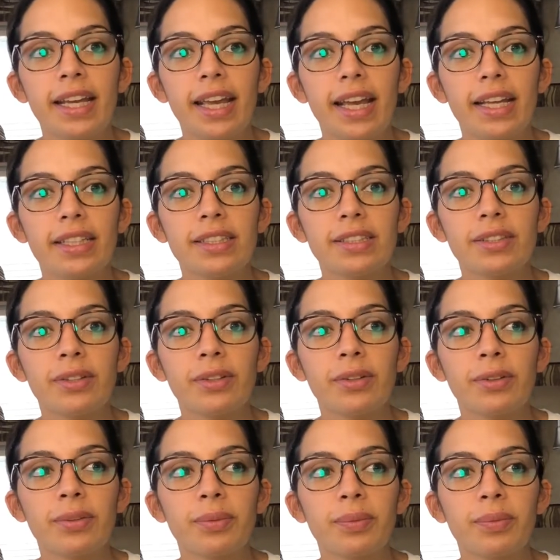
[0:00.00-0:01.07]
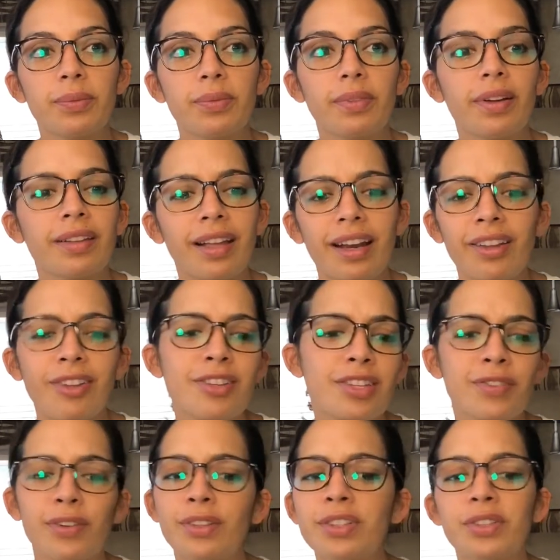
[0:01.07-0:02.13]
And so a lot of
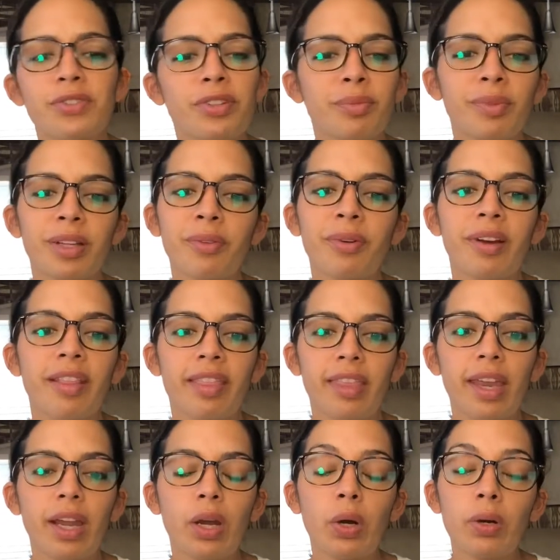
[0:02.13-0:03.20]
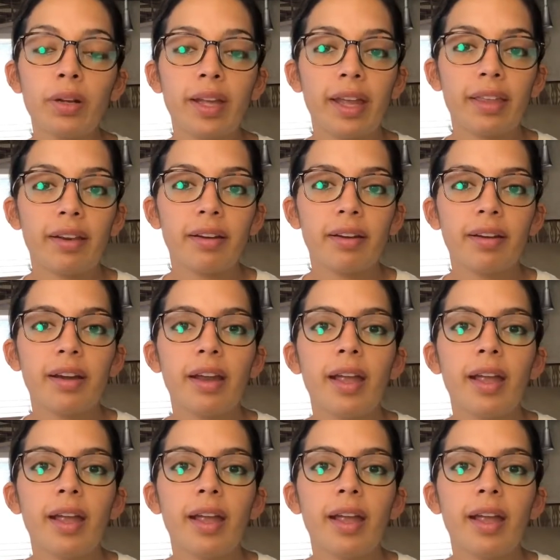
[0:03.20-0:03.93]
those foods you normally wouldn't think go together,